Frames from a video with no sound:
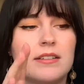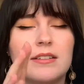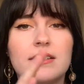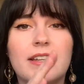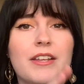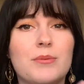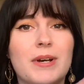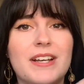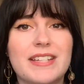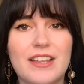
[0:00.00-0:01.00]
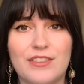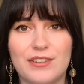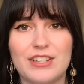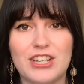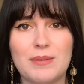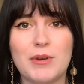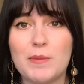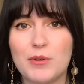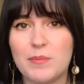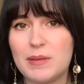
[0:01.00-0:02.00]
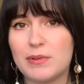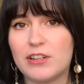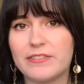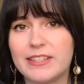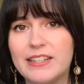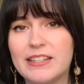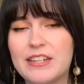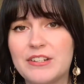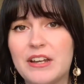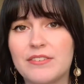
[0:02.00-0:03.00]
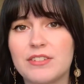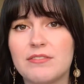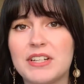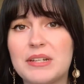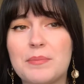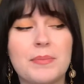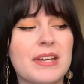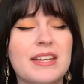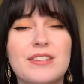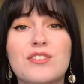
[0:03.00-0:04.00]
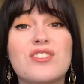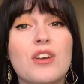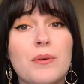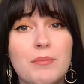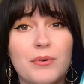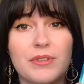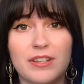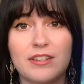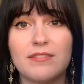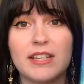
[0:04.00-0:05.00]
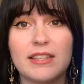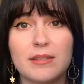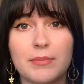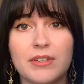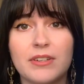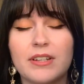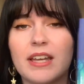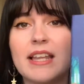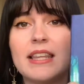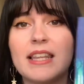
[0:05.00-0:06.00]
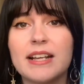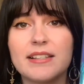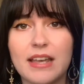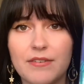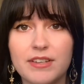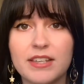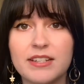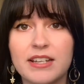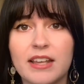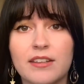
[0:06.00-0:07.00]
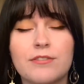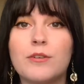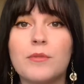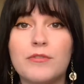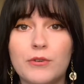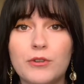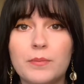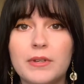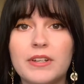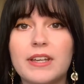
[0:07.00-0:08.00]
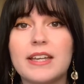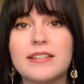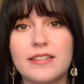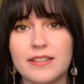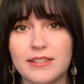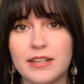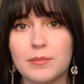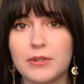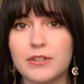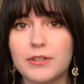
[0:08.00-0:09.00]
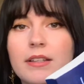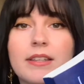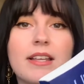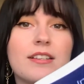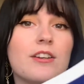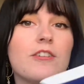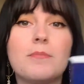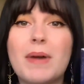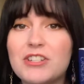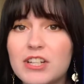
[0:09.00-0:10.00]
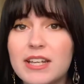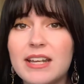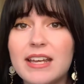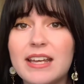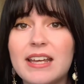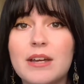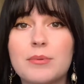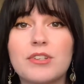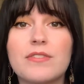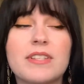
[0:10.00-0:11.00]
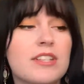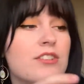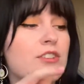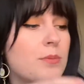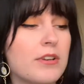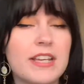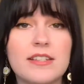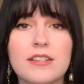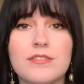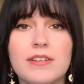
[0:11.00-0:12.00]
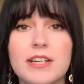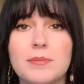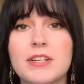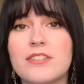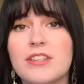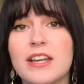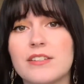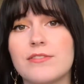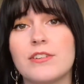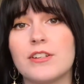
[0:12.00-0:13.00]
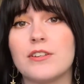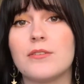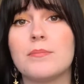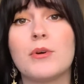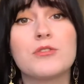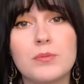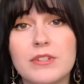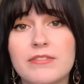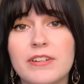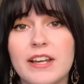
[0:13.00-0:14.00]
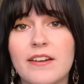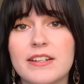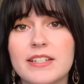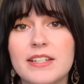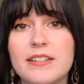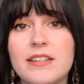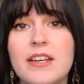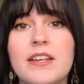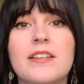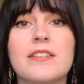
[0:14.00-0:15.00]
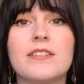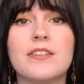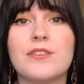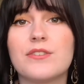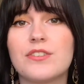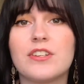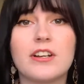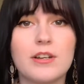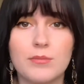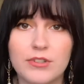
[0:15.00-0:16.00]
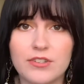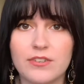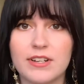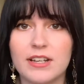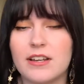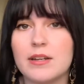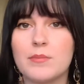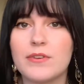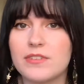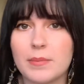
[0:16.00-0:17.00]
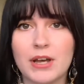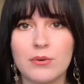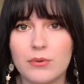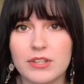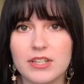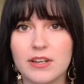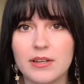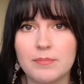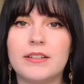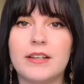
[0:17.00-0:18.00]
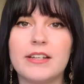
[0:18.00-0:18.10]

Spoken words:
Now the word anthology might put people off and think they don't have to read it, but it is so important that you read this book. It links everything together from the 4th book into the 6th book. There's a lot of magic in here. It was obviously super easy to read because you get to follow multiple different characters, so you're not stuck in one storyline. It moves about all the time.